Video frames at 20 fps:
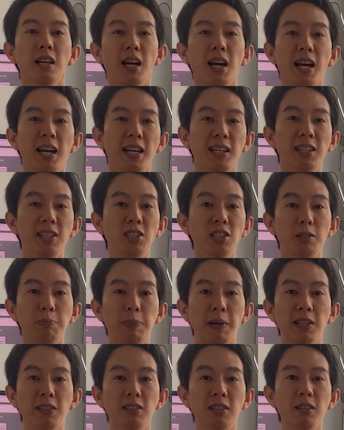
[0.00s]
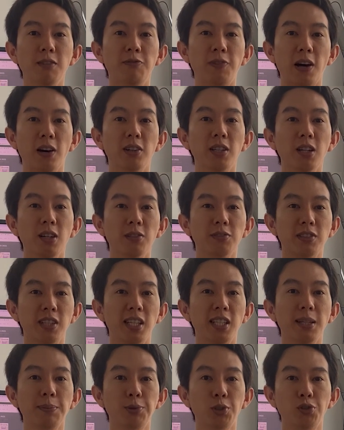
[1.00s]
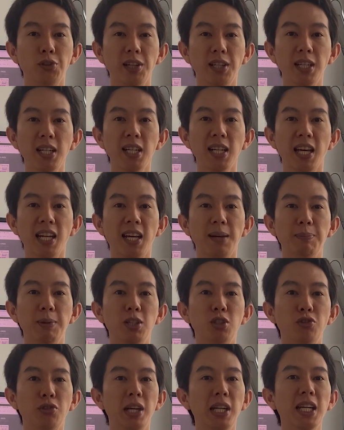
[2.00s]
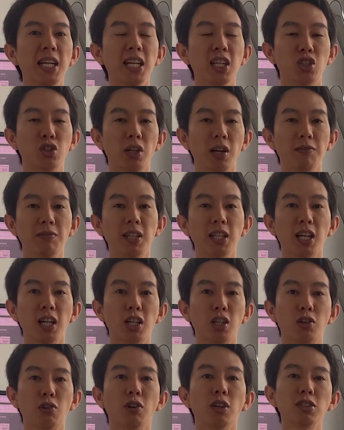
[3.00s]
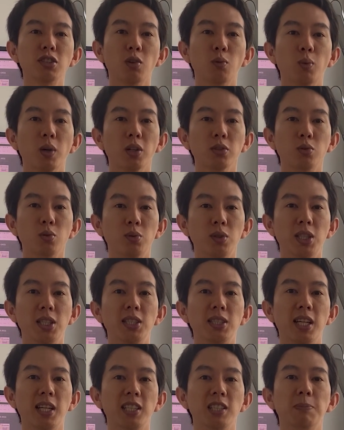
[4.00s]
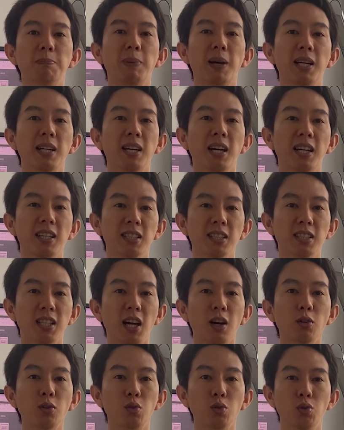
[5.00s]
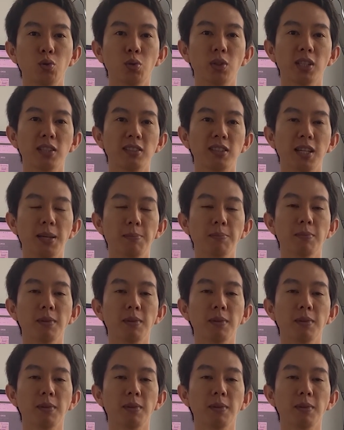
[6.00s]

Hi, this is Spencer, founder of Synapse Trading, and I've been trading and traveling across the world to teach and inspire others how to do the same.